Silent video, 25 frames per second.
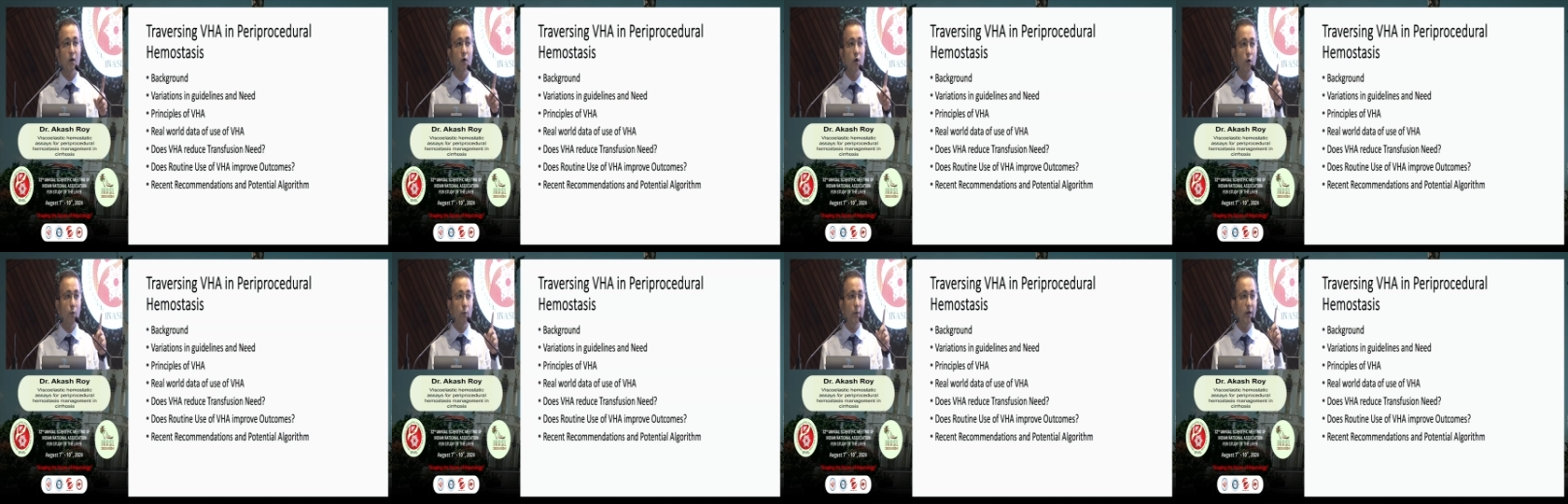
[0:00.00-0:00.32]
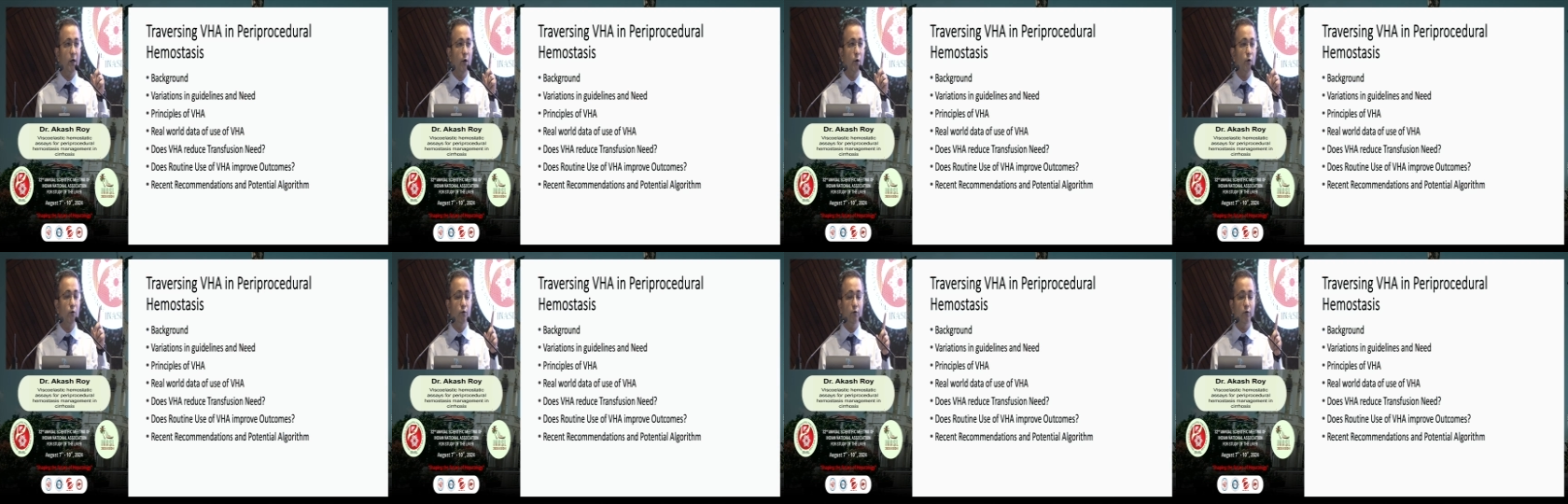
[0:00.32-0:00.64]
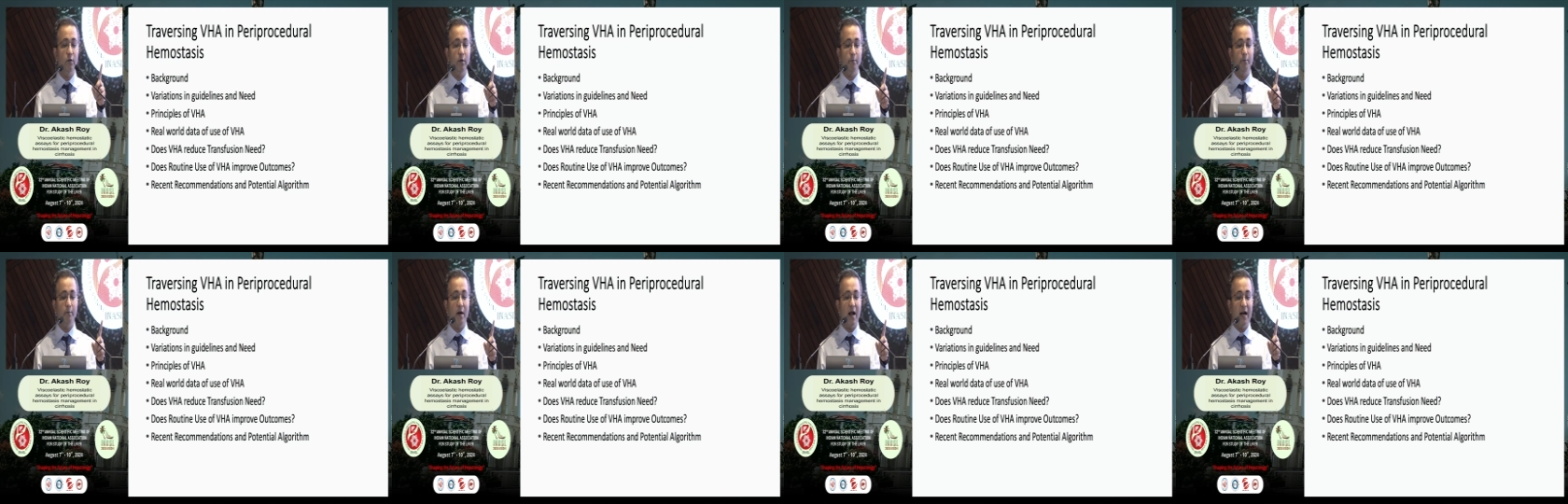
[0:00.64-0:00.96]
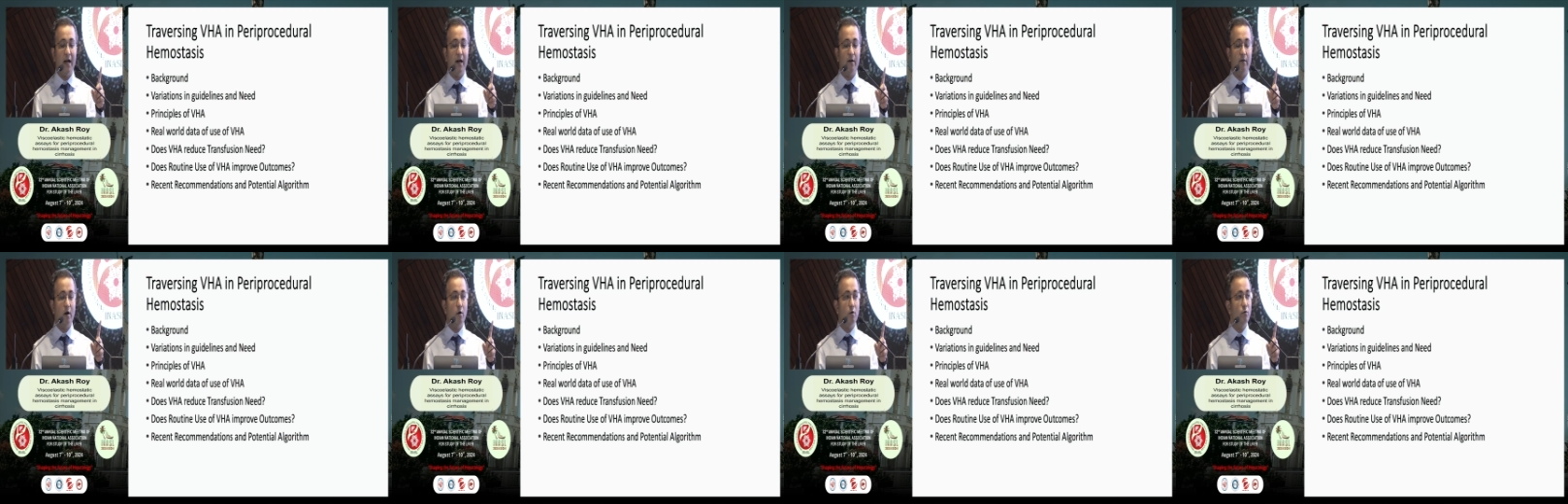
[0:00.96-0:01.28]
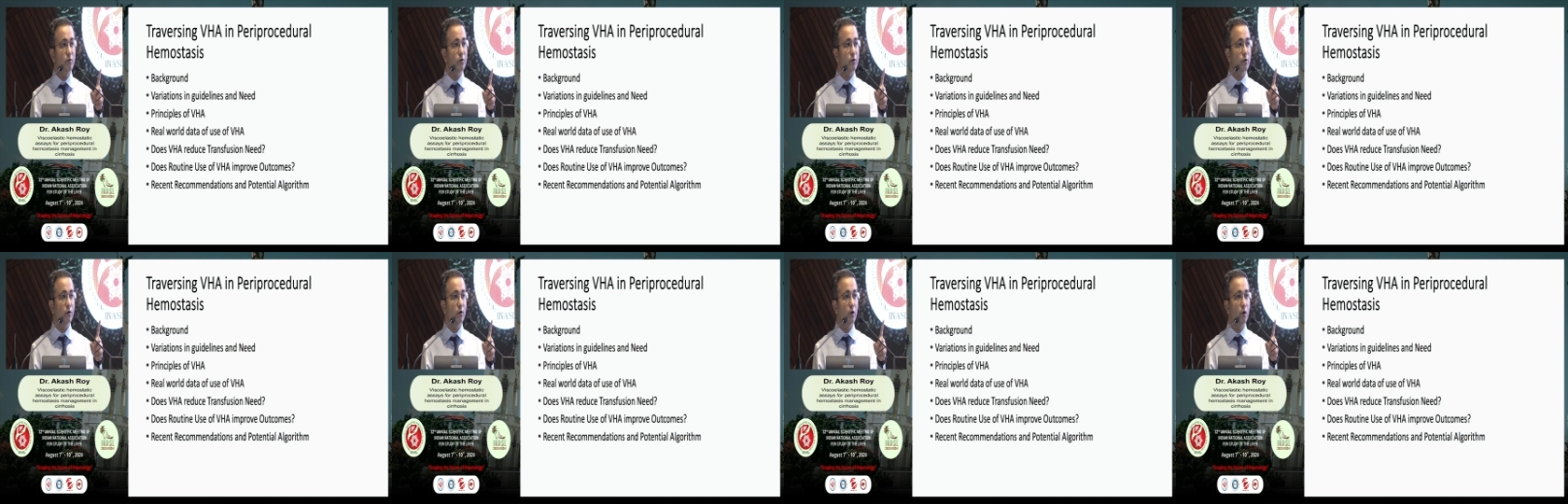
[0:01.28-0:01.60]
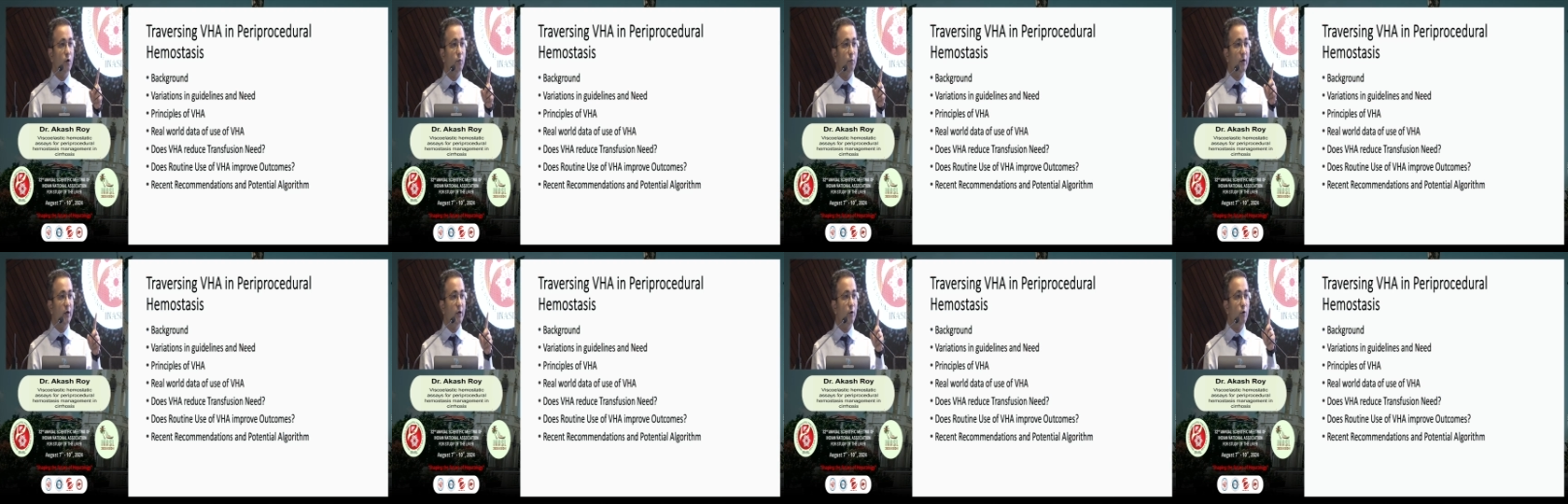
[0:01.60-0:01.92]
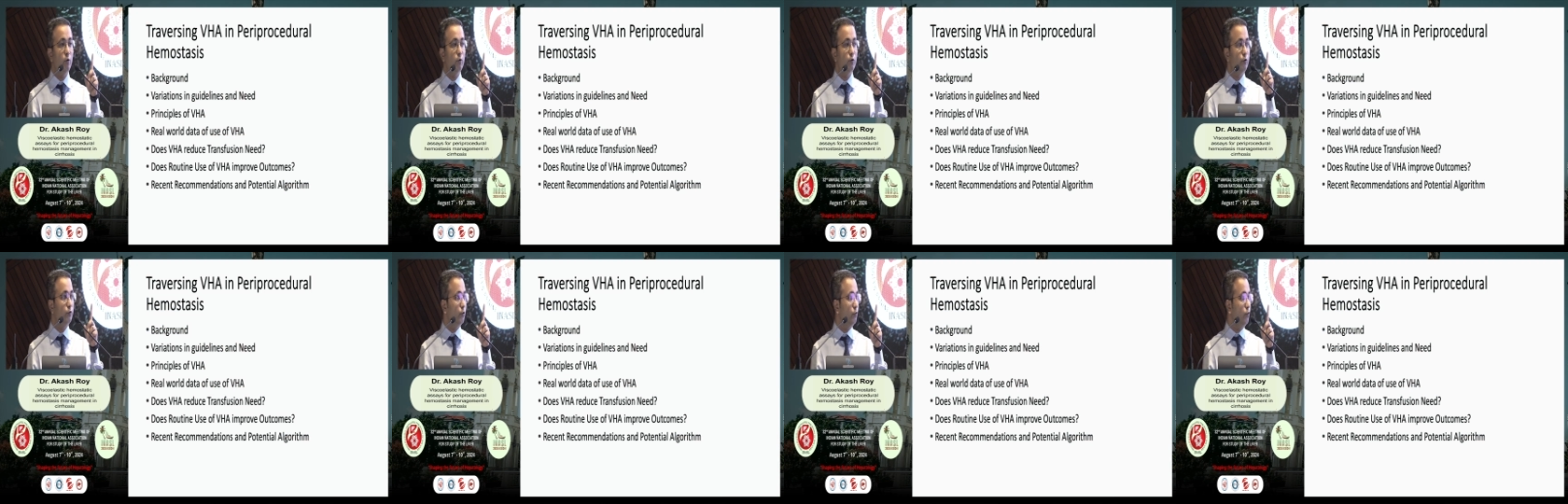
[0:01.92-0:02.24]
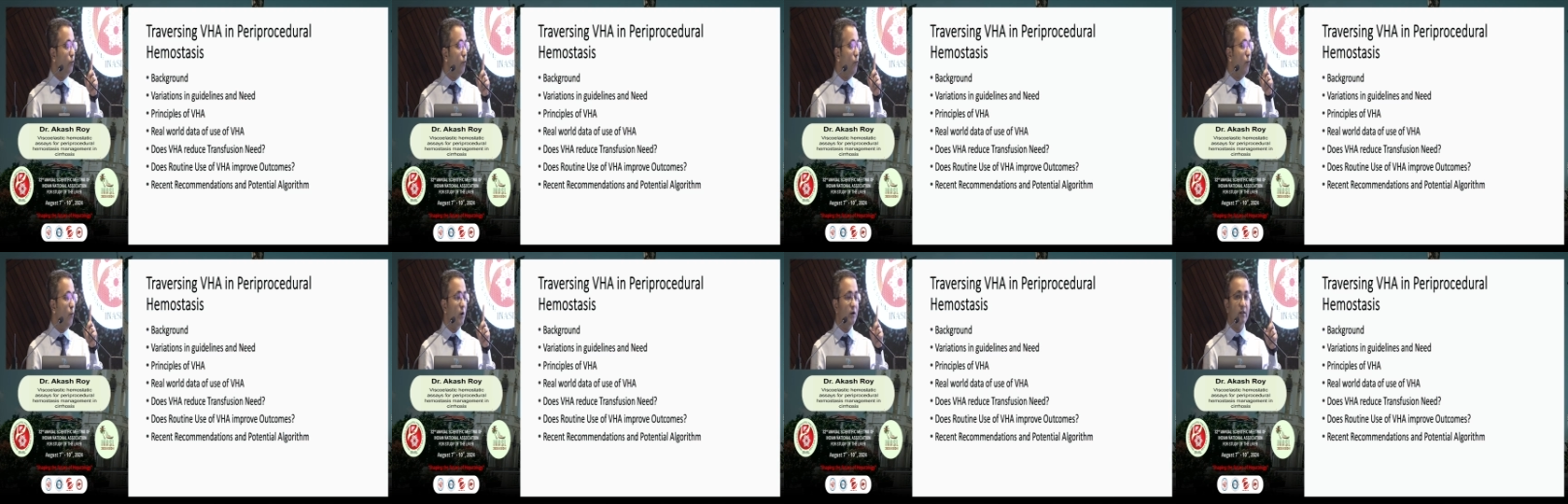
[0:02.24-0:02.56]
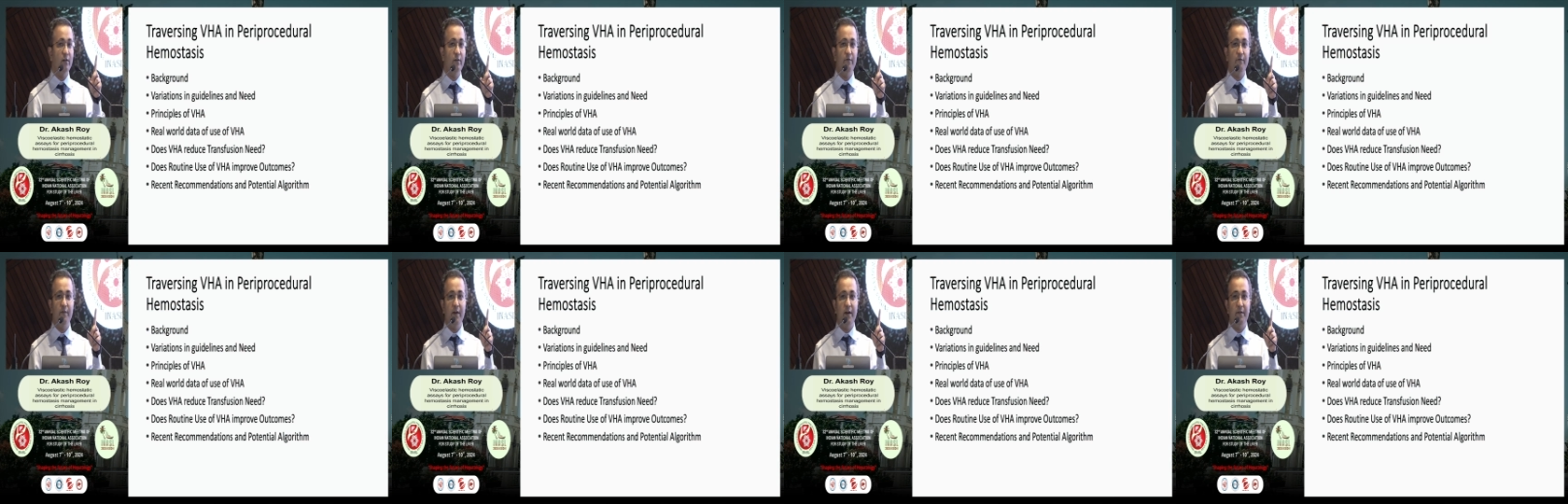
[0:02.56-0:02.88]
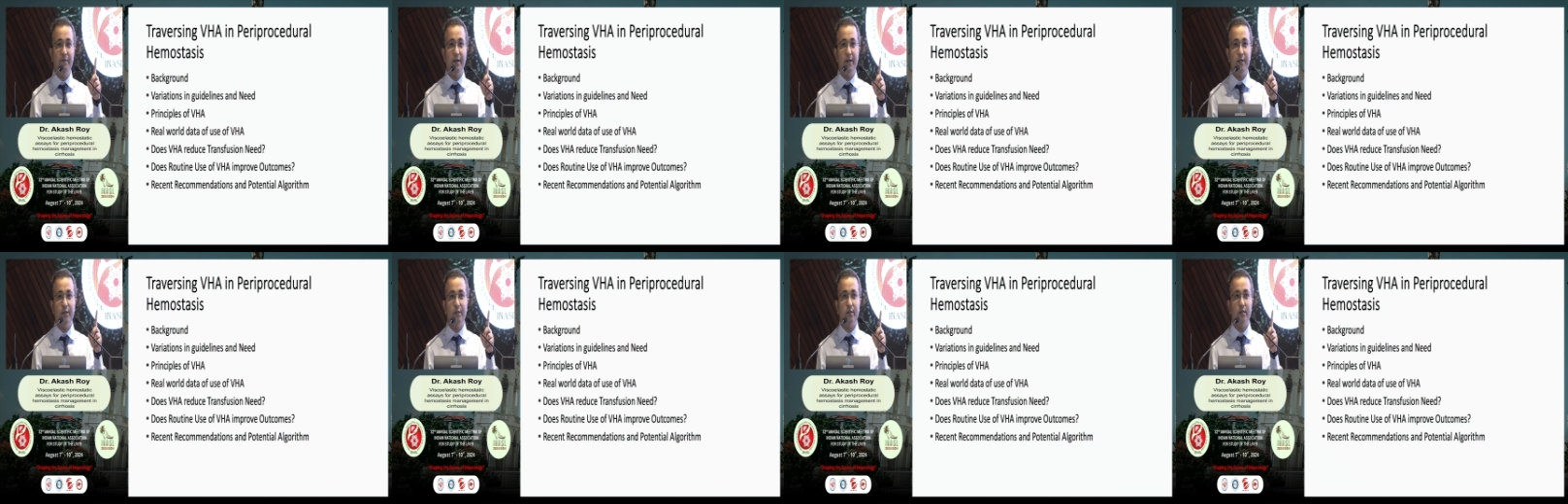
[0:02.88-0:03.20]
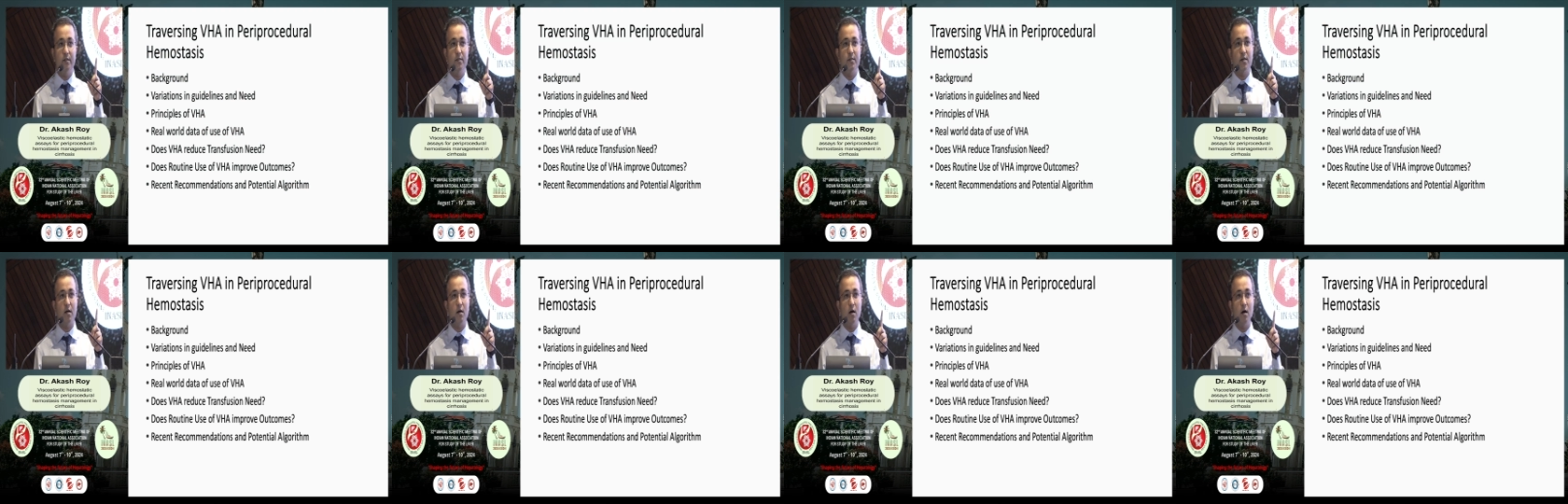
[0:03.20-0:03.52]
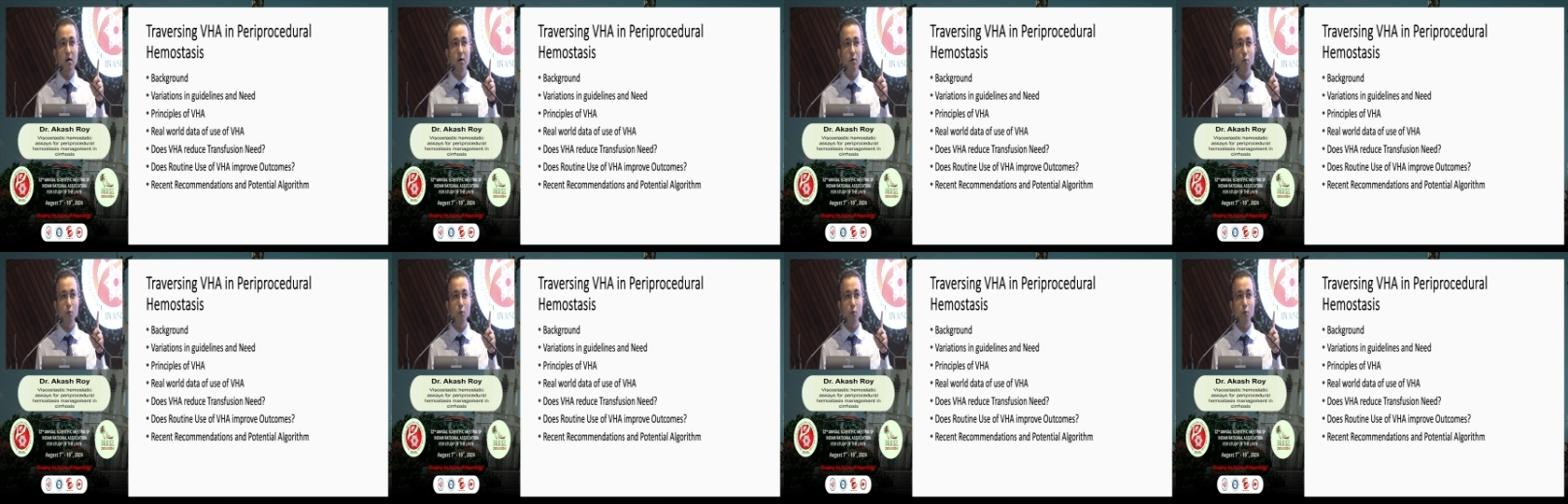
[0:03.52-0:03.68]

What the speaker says: We'll go through the background, we'll go through what the variations are,